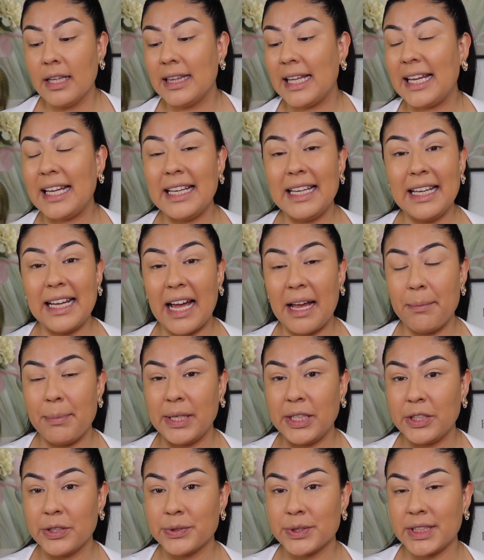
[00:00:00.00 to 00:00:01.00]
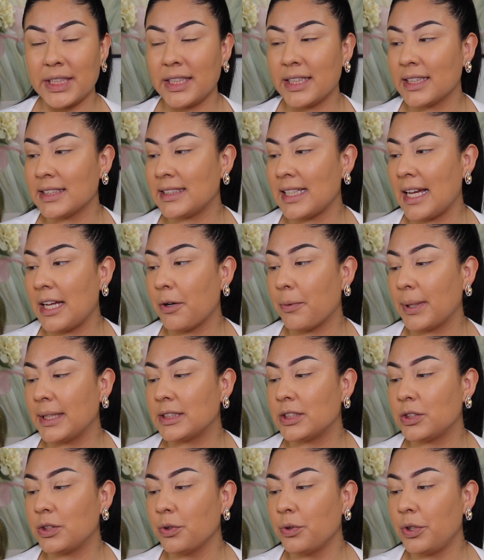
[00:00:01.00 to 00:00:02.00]
Lately I've been using this AOA
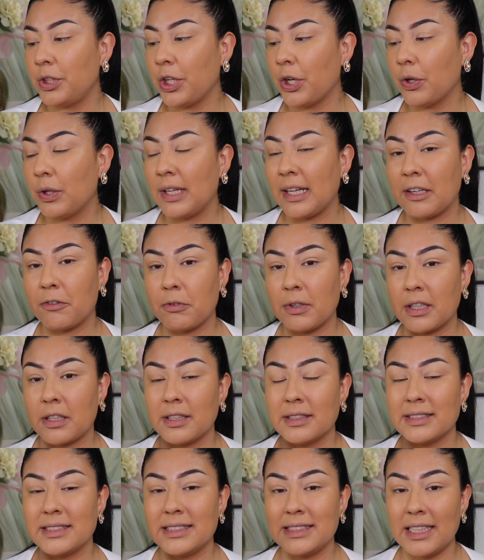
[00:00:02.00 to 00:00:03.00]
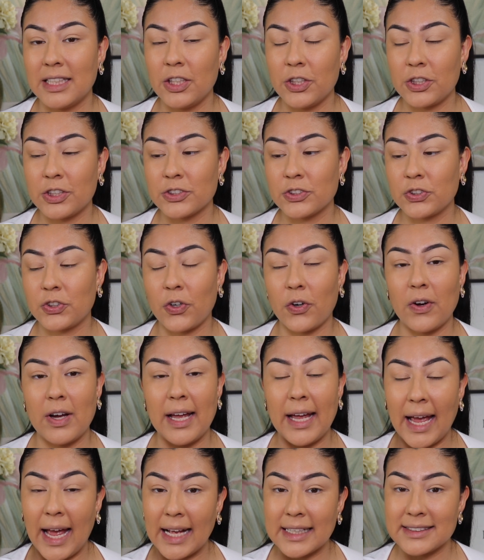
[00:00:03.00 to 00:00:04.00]
Studio liquid concealer because girl,
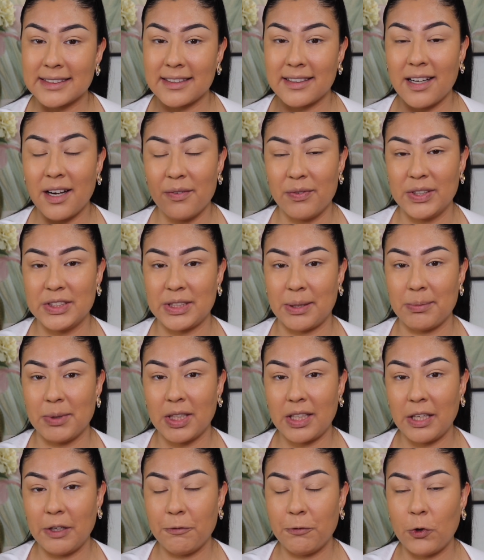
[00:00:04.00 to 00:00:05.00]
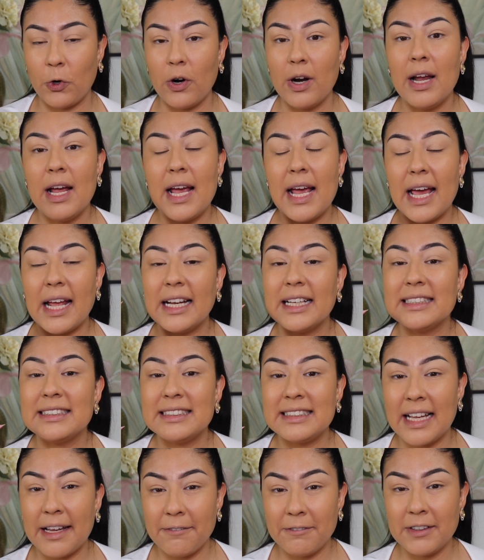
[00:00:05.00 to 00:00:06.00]
it has the coverage I'm looking for, and
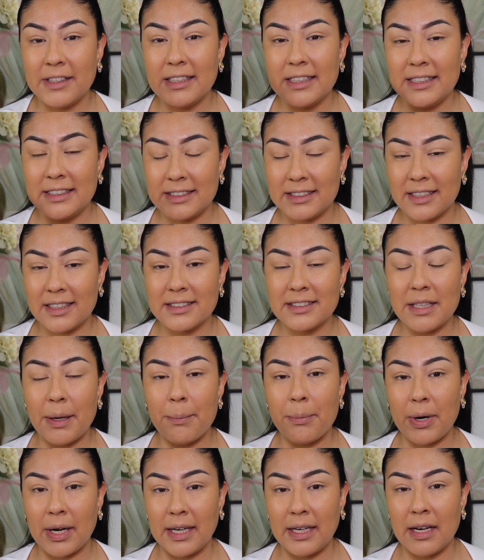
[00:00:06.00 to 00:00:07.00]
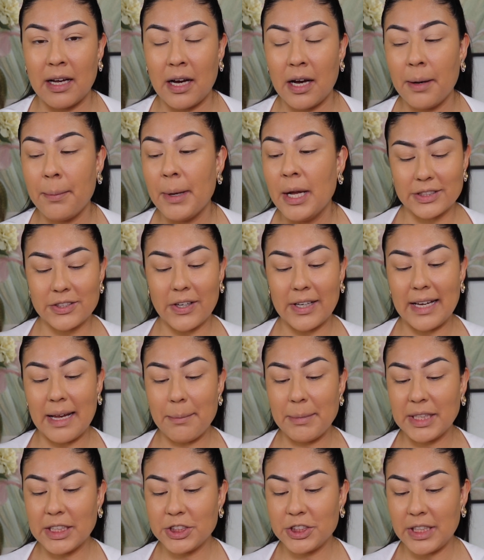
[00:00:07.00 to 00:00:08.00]
it definitely does brighten up. So I
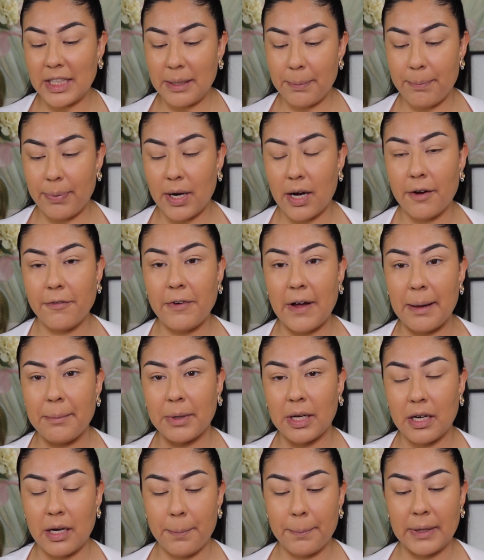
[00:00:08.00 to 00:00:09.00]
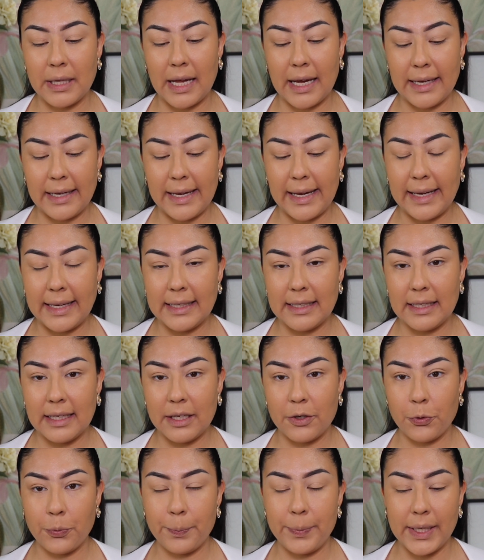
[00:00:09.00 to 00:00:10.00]
am in the shade Buff. I'm gonna apply a
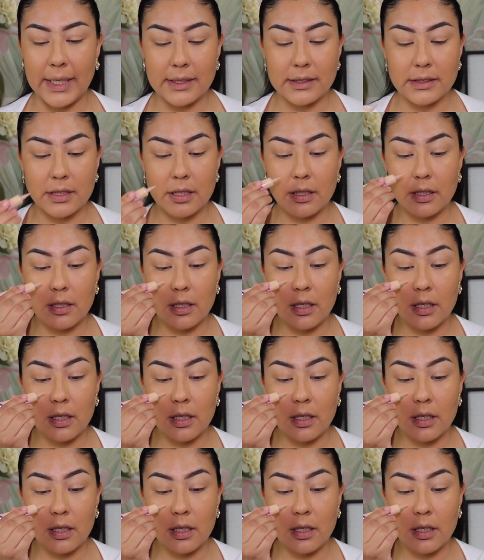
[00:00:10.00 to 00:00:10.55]
little bit